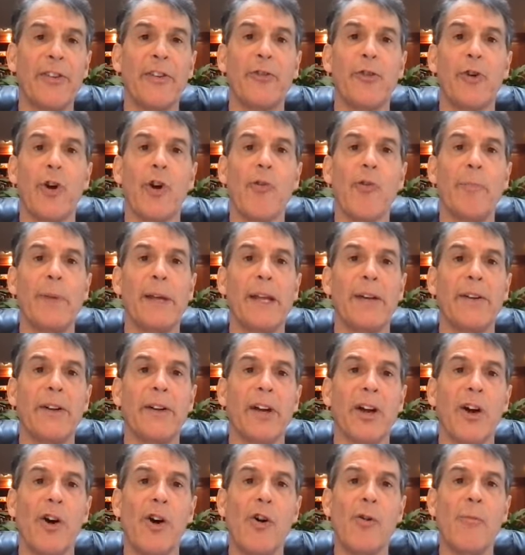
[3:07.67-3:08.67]
It drove me into
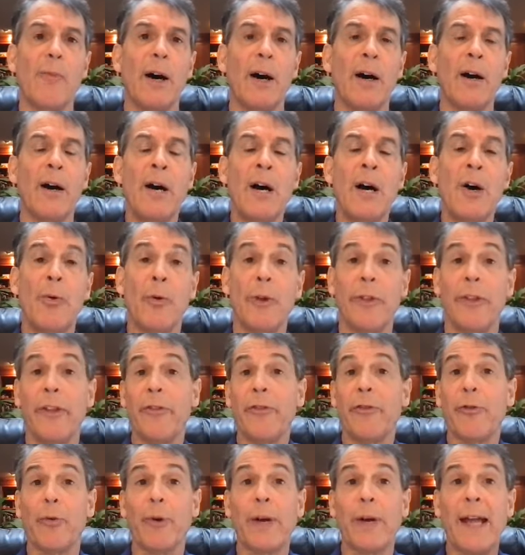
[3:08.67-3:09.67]
coma within
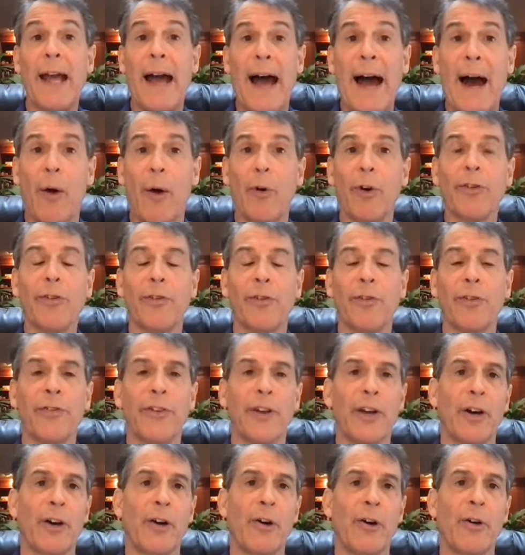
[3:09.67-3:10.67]
3 hours or
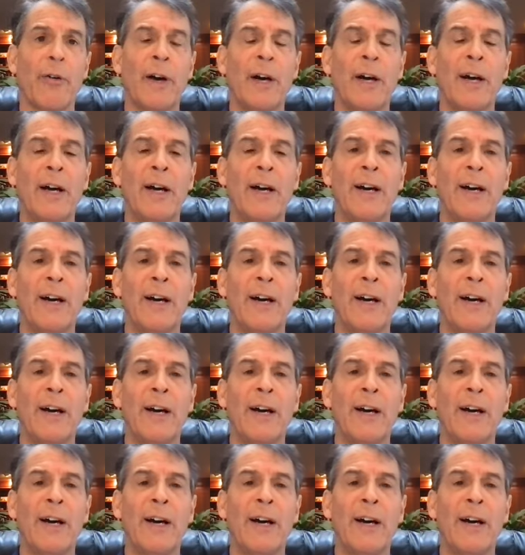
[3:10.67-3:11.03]
so.